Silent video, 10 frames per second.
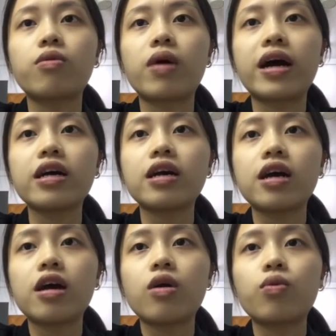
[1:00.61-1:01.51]
y,
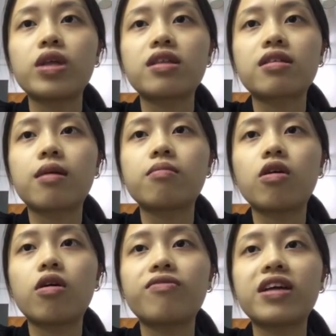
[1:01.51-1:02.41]
with some
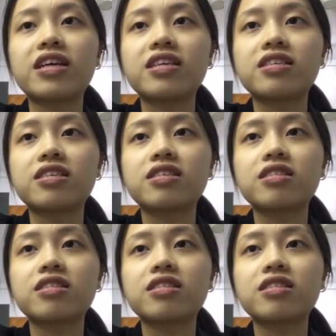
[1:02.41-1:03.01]
of its